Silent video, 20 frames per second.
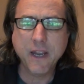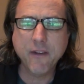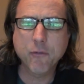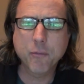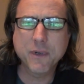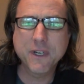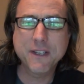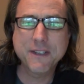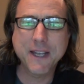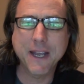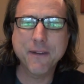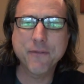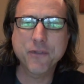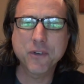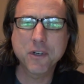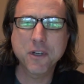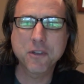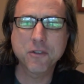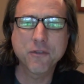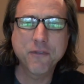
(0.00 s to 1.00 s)
Hey everybody, time
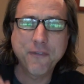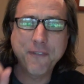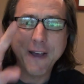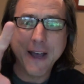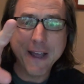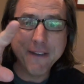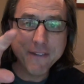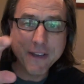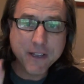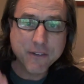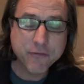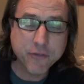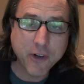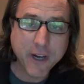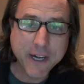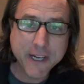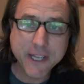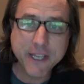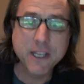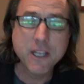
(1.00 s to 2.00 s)
for another 5 on
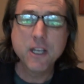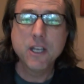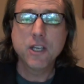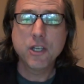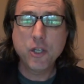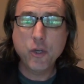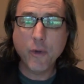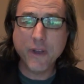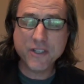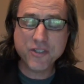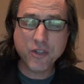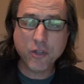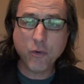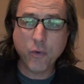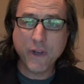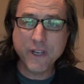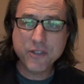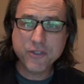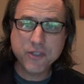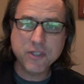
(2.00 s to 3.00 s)
Friday. You ask the
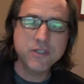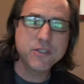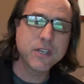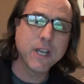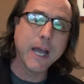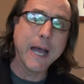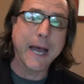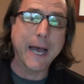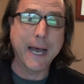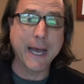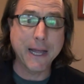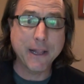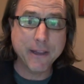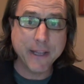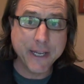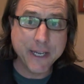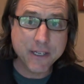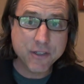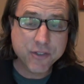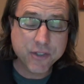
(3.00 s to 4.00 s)
questions,
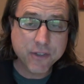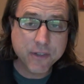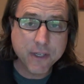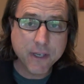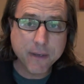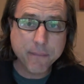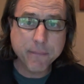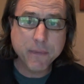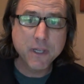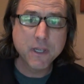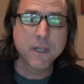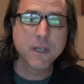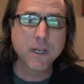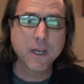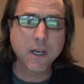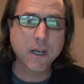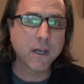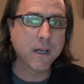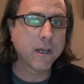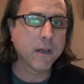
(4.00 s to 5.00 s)
I'll answer them.
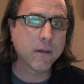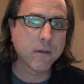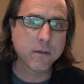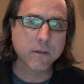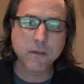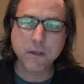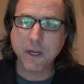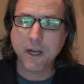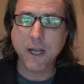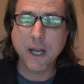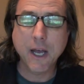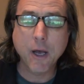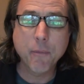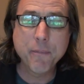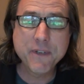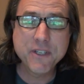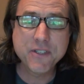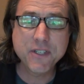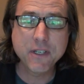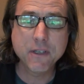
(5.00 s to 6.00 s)
Uh, how
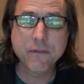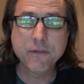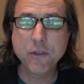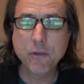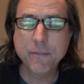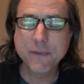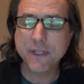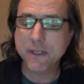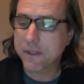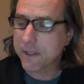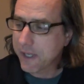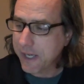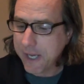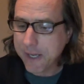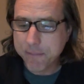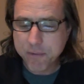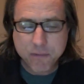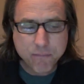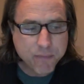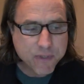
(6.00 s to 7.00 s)
busy have you been?
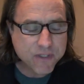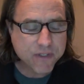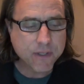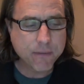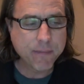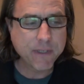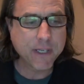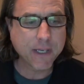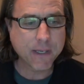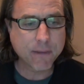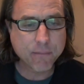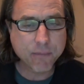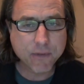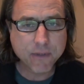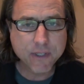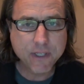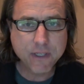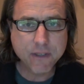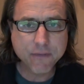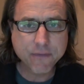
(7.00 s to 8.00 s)
I've been busy beyond
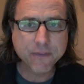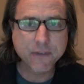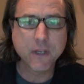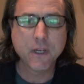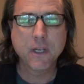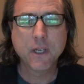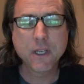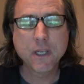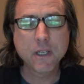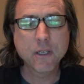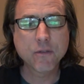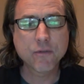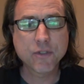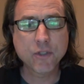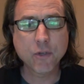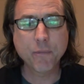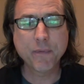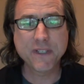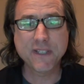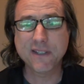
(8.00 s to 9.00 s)
belief. You know,
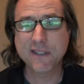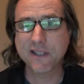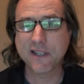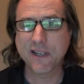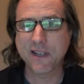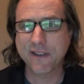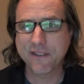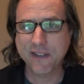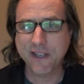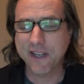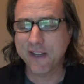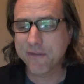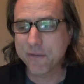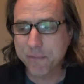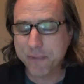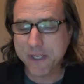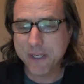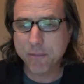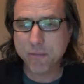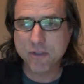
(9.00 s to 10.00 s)
so busy that I haven't
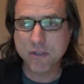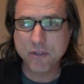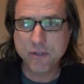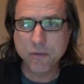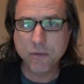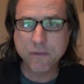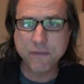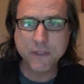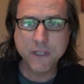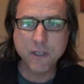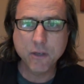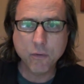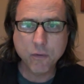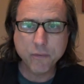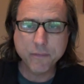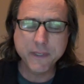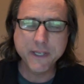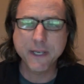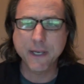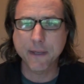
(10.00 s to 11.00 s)
been able to do a video a
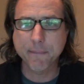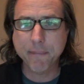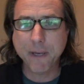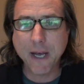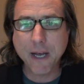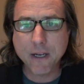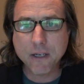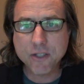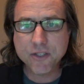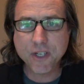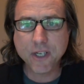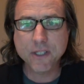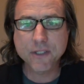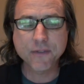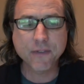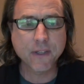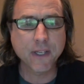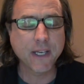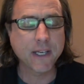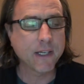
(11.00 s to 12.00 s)
week. I
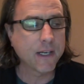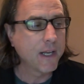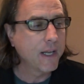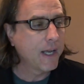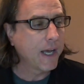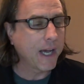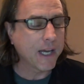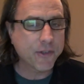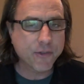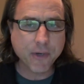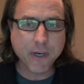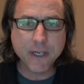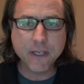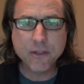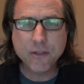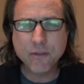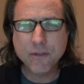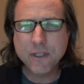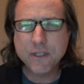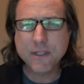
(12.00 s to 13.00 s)
apologize for that. I try to
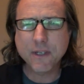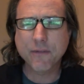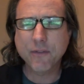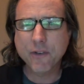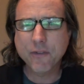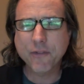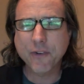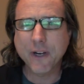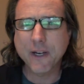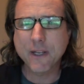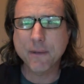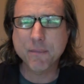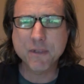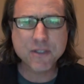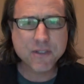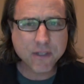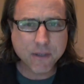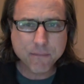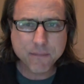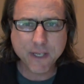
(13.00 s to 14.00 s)
do these every Friday,
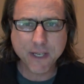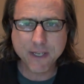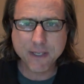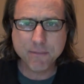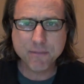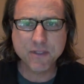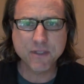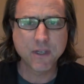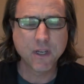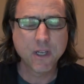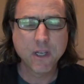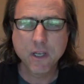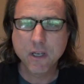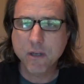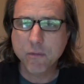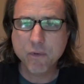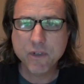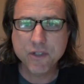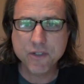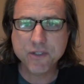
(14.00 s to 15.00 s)
but sometimes
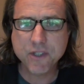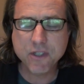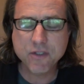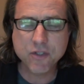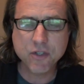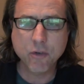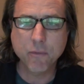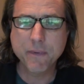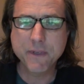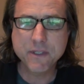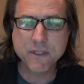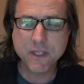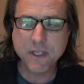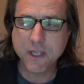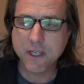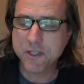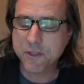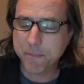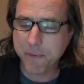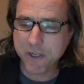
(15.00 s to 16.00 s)
we just get so busy,
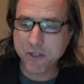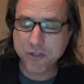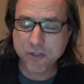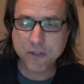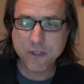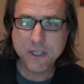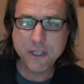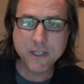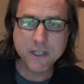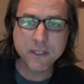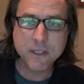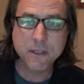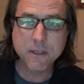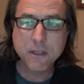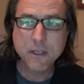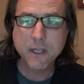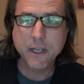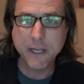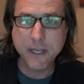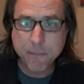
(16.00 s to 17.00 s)
especially
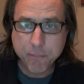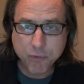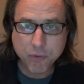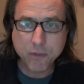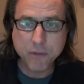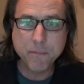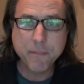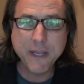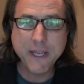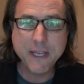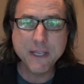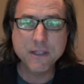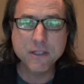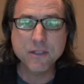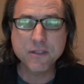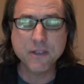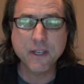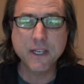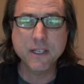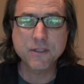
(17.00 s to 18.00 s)
in April and May in
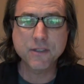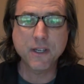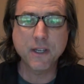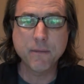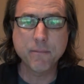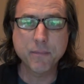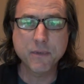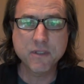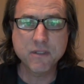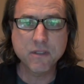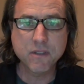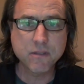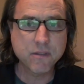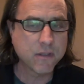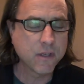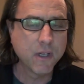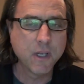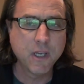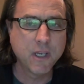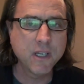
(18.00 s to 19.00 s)
this landscape
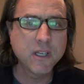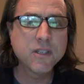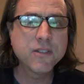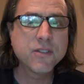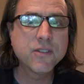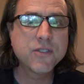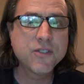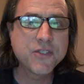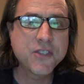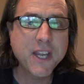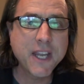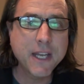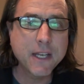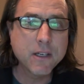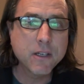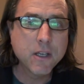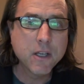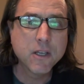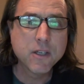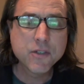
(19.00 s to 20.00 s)
business. It's
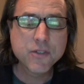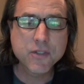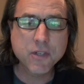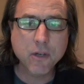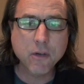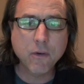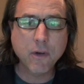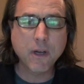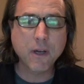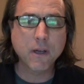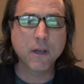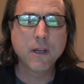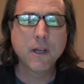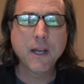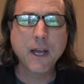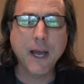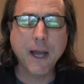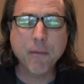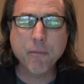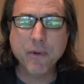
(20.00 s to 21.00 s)
insane. So uh,
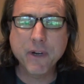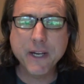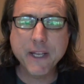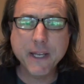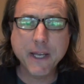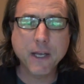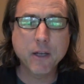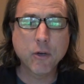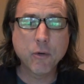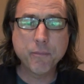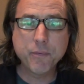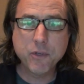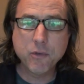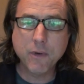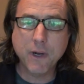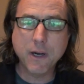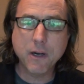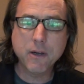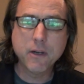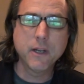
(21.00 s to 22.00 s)
I'm ready. I hope
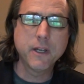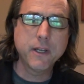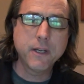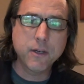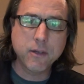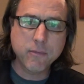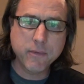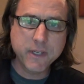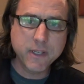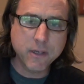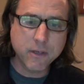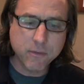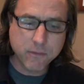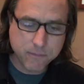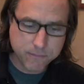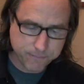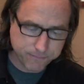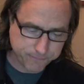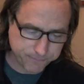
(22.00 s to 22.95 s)
you are. Here we go.